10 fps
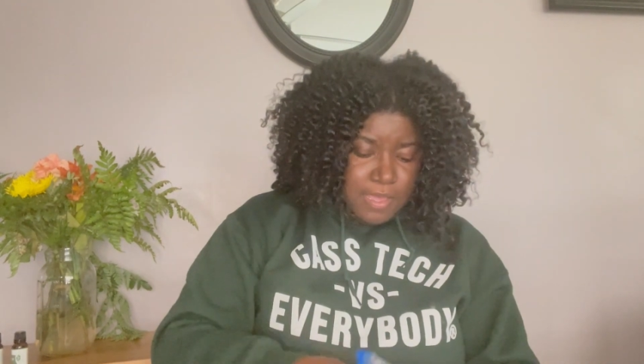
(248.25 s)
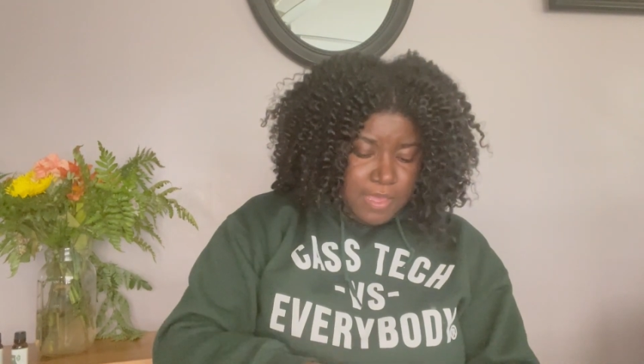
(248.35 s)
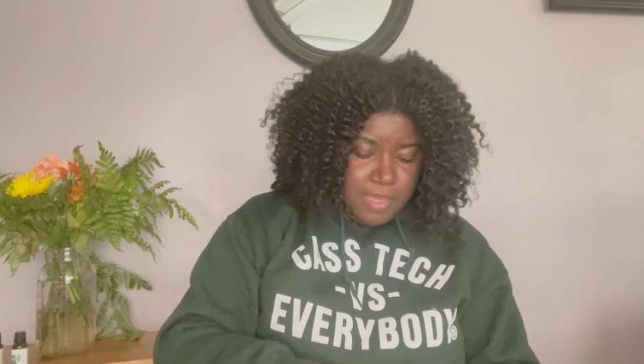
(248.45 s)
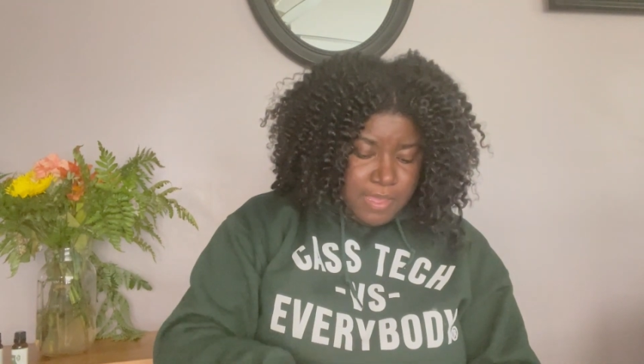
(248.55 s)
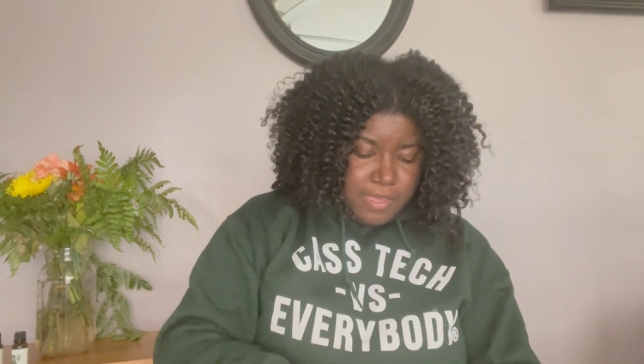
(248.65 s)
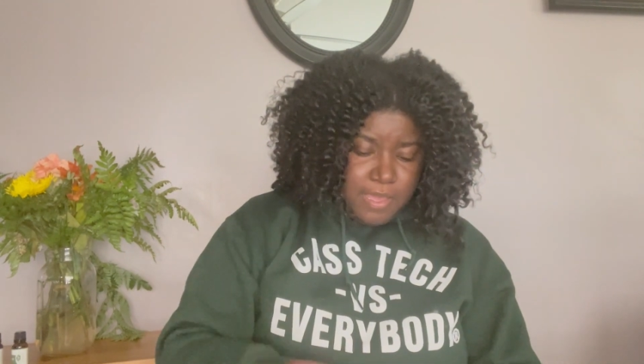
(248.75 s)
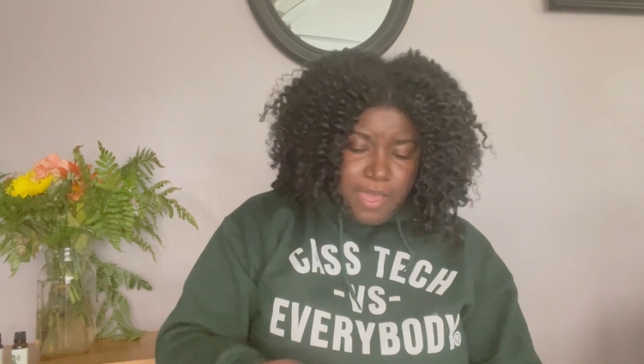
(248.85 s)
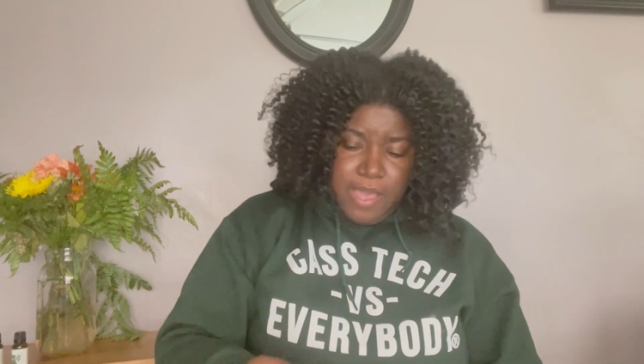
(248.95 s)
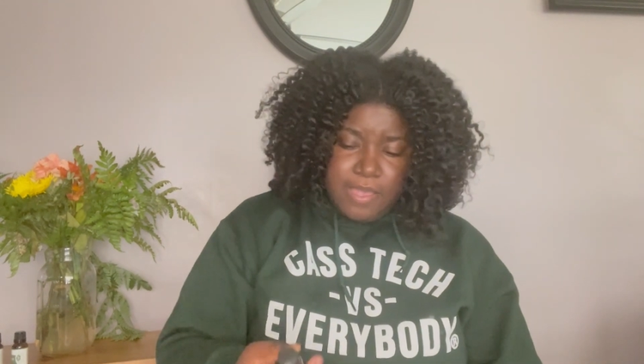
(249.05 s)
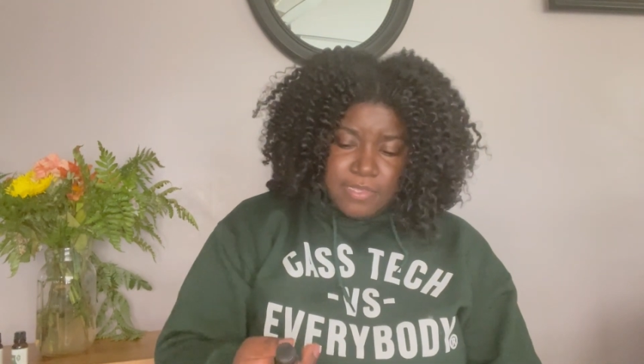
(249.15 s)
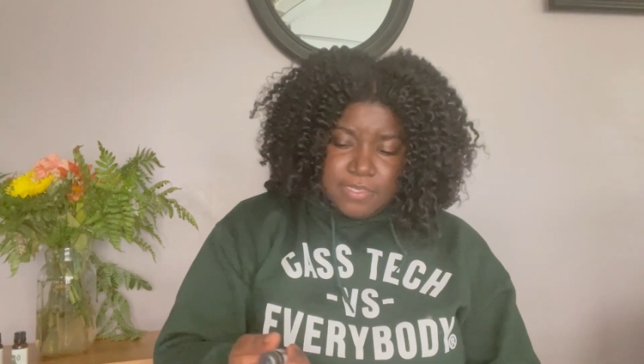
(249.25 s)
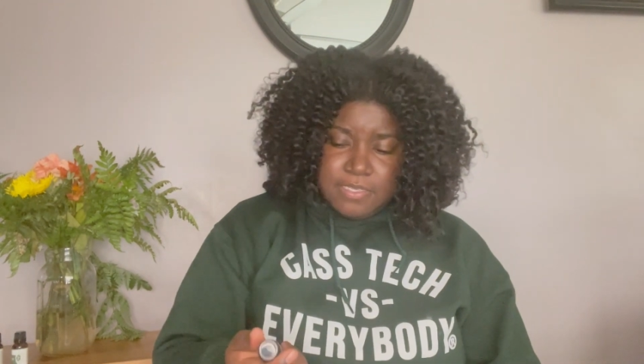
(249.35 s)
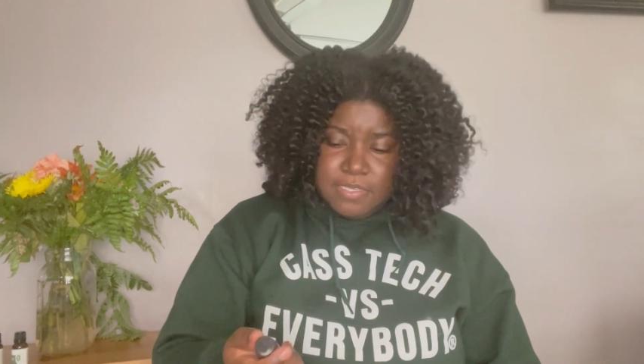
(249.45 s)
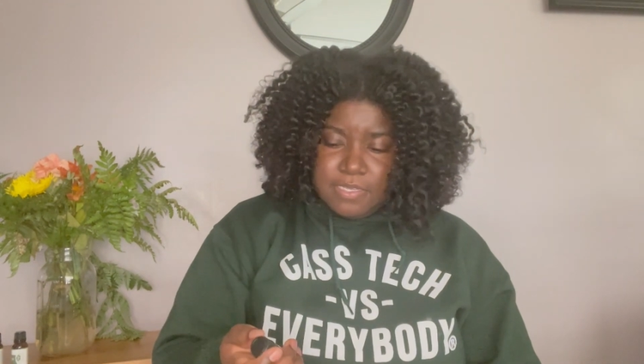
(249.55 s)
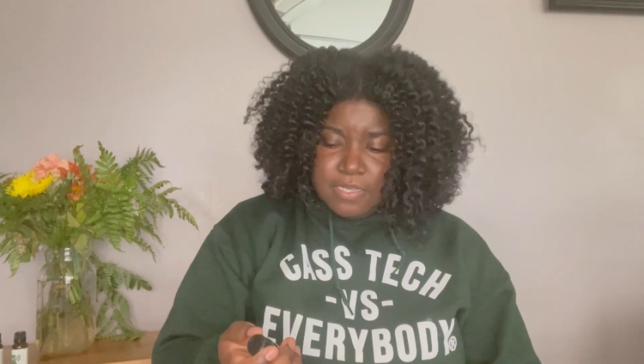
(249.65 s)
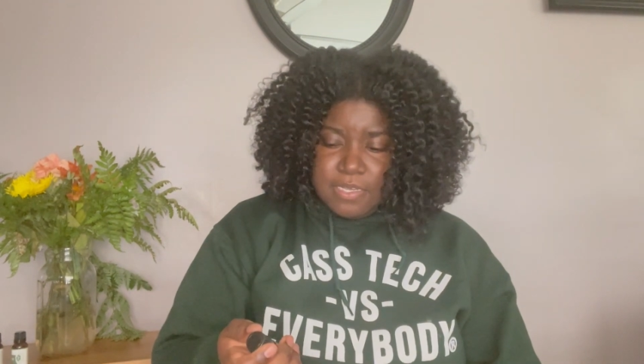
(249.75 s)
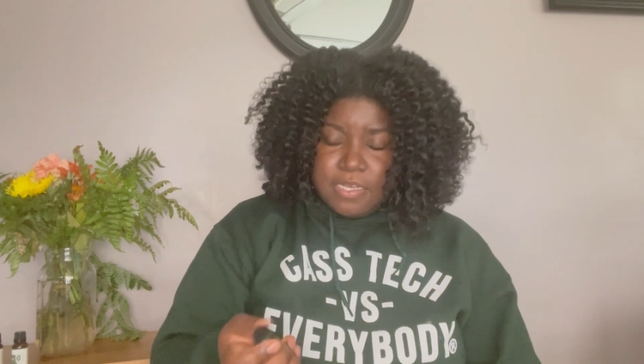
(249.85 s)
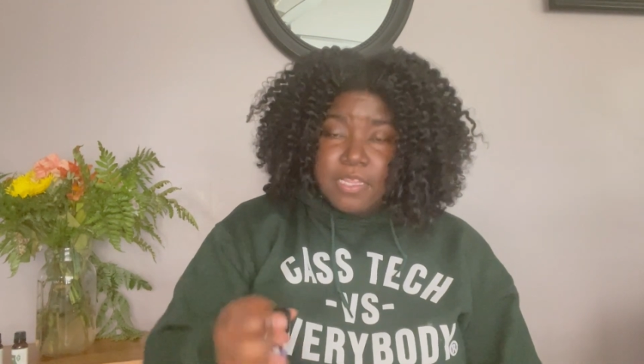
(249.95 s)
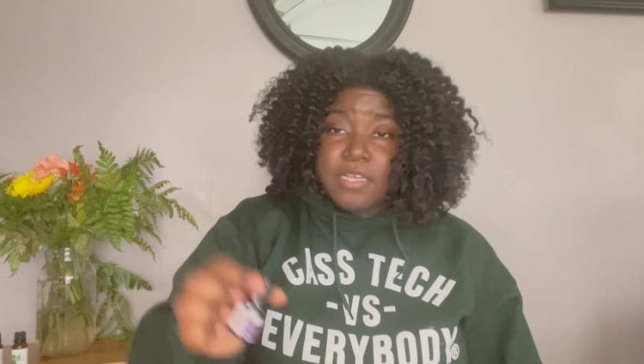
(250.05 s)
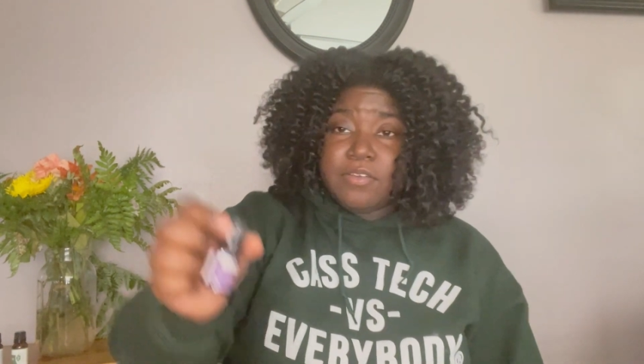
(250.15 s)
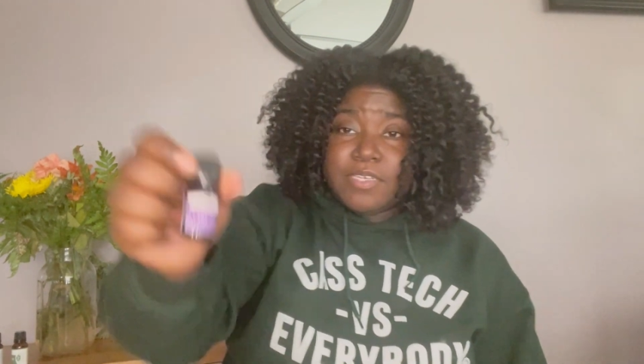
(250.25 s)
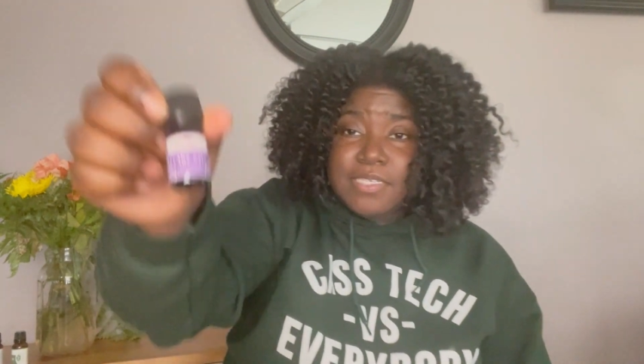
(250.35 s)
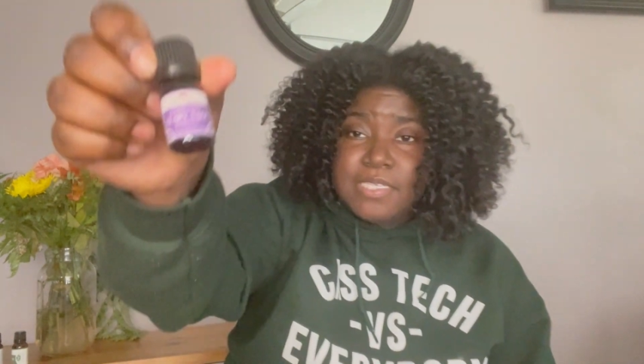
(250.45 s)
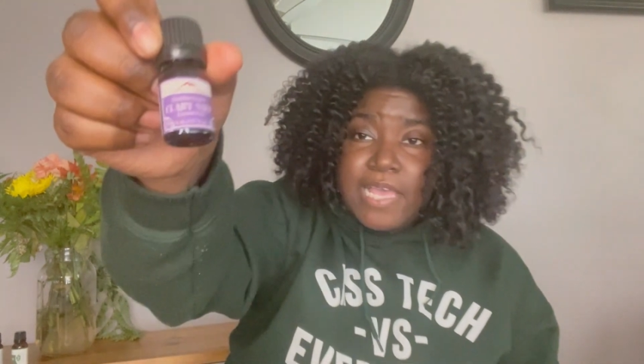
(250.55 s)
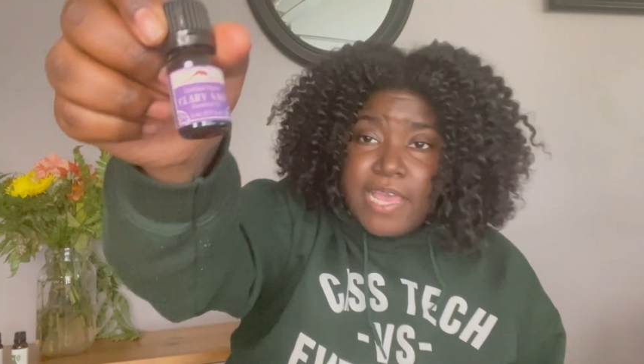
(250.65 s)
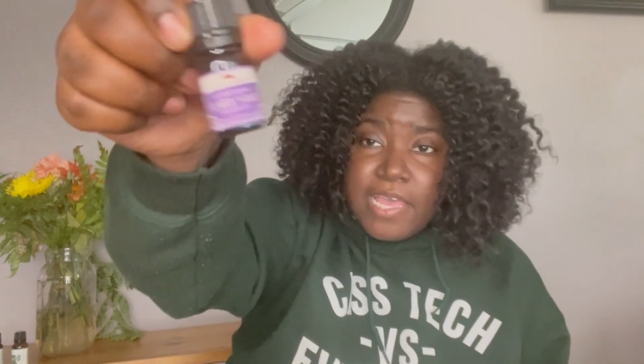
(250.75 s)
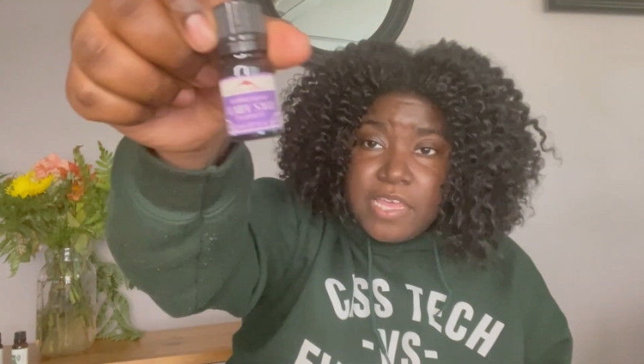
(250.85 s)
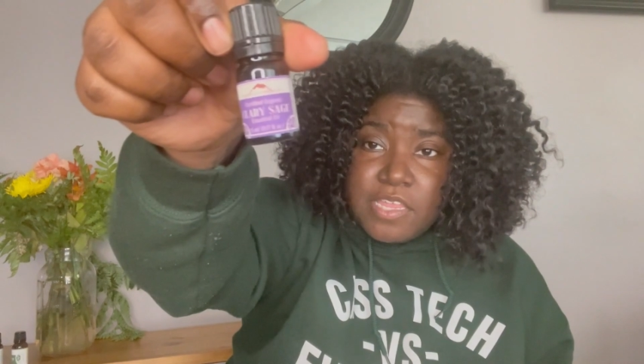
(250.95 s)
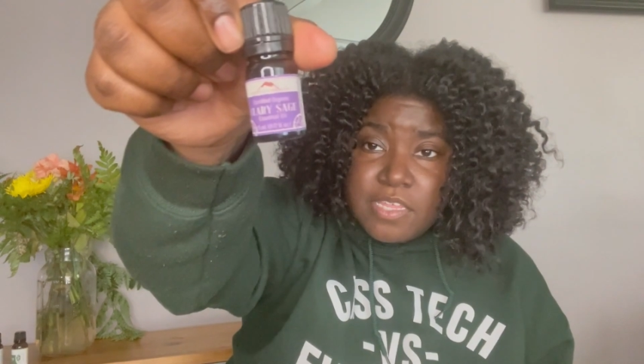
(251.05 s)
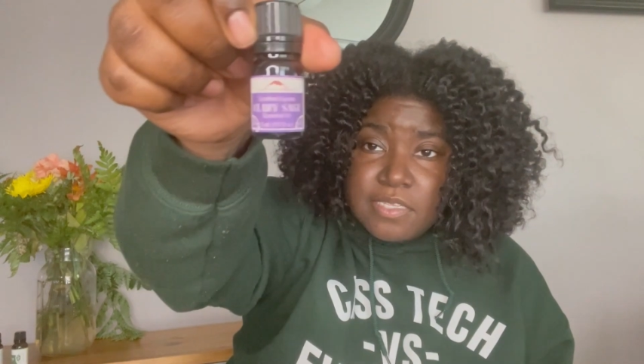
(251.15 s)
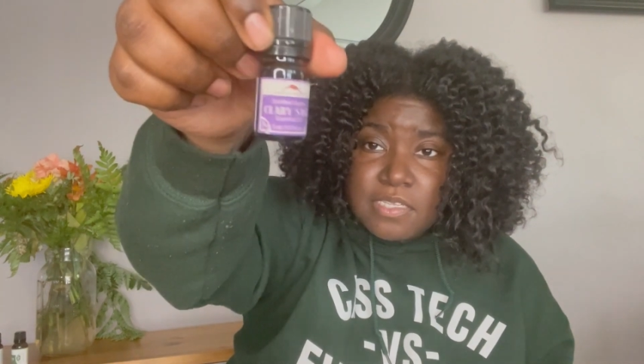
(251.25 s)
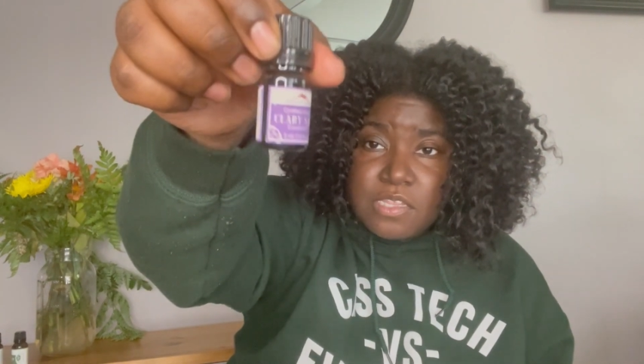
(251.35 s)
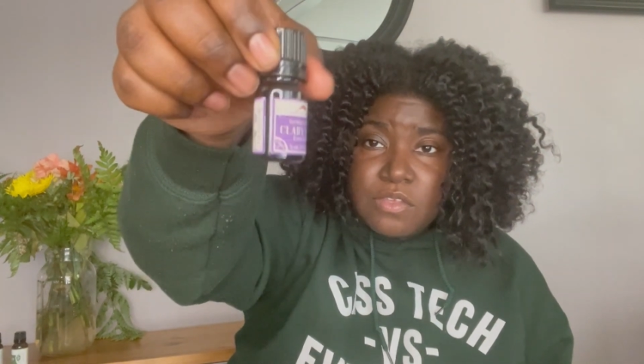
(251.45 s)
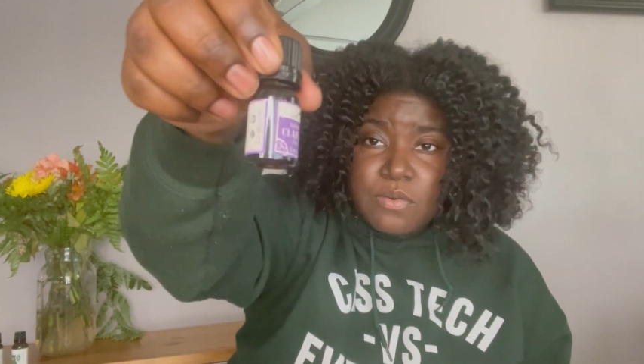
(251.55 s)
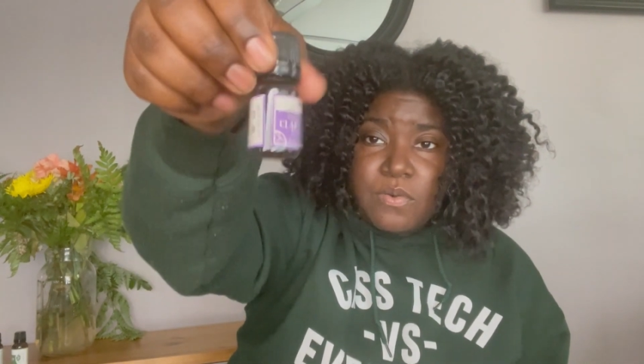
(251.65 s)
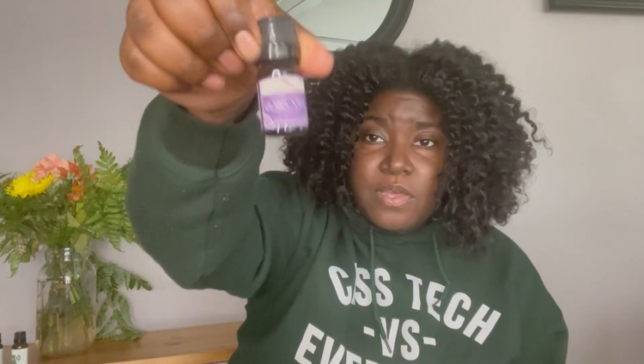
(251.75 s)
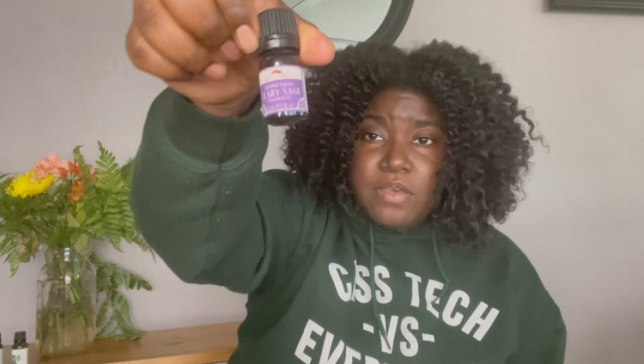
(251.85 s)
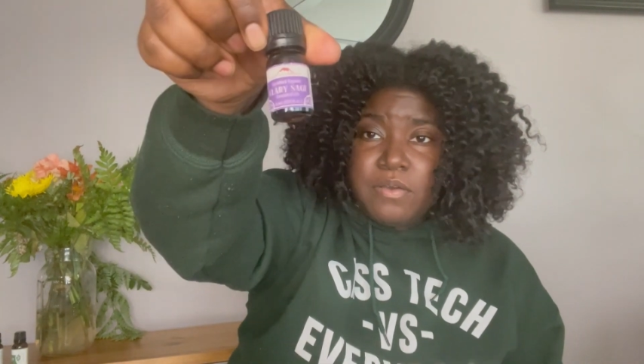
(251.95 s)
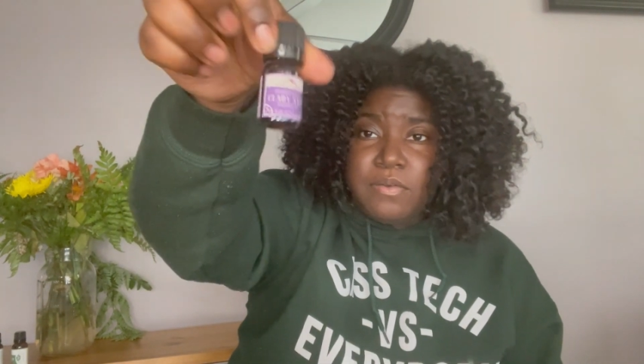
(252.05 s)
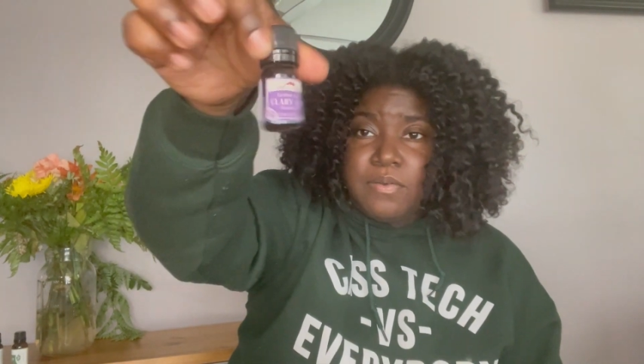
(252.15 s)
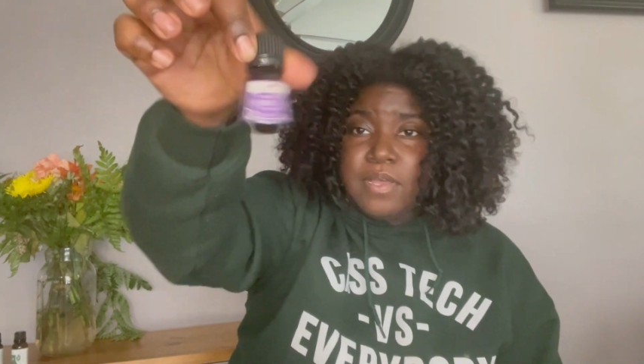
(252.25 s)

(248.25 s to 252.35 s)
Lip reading: I got clary sage essential oil.